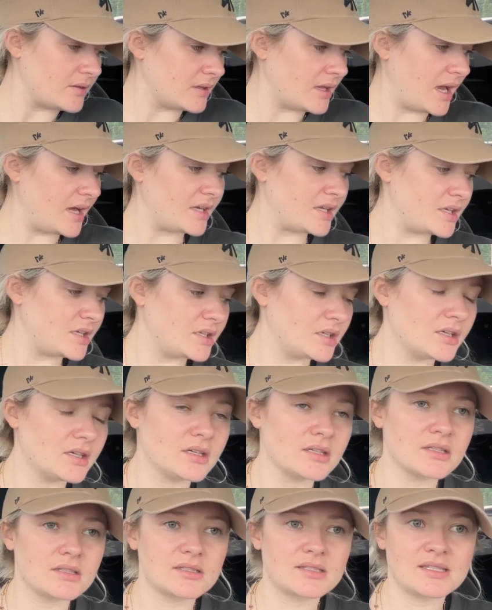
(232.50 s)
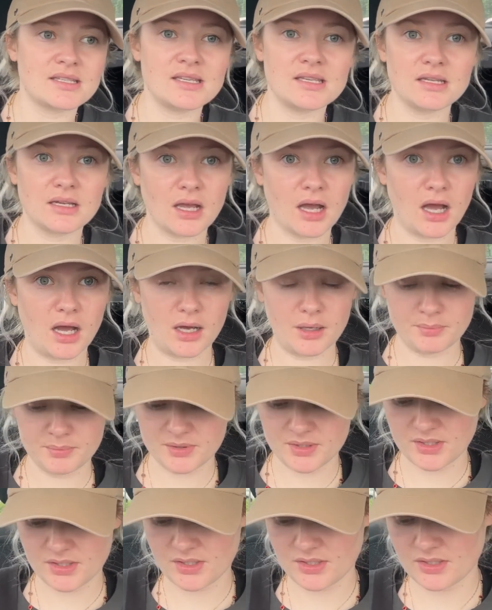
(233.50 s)
any
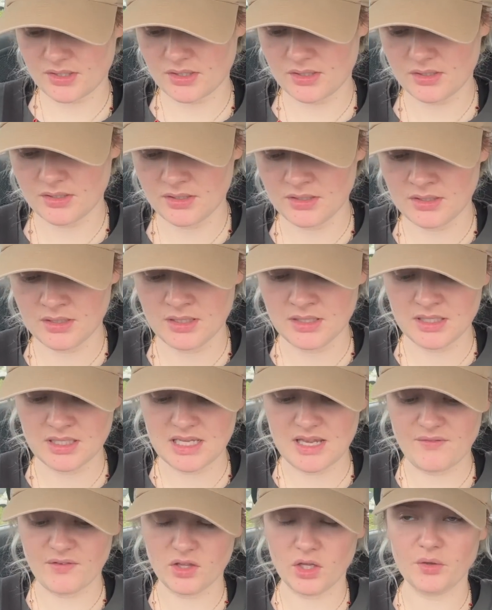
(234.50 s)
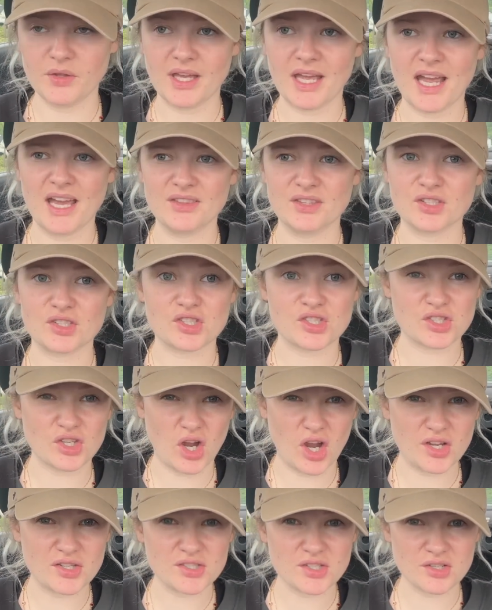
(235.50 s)
teacups, even though they had the
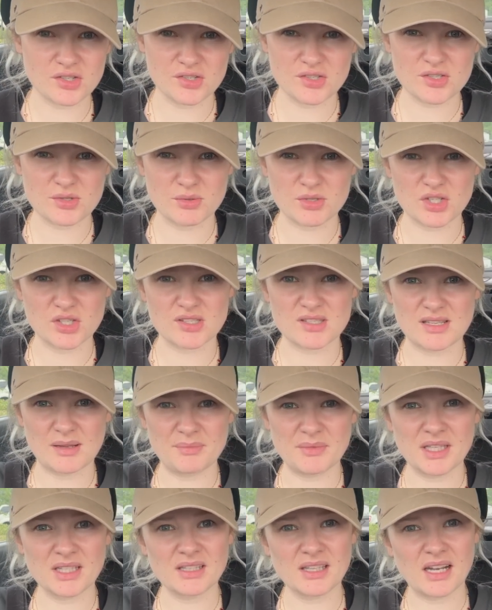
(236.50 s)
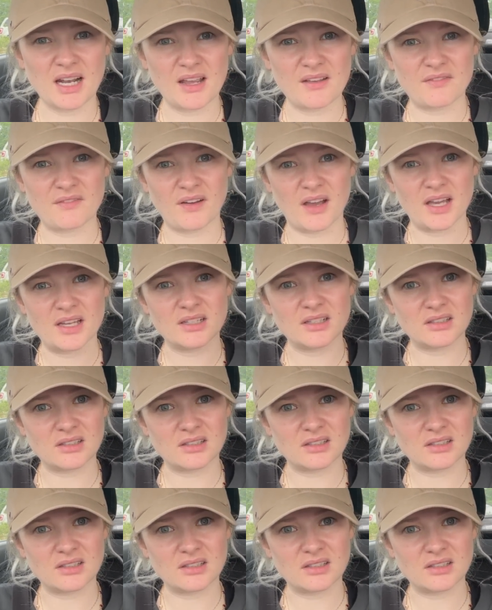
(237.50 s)
saucers, which is something that I find a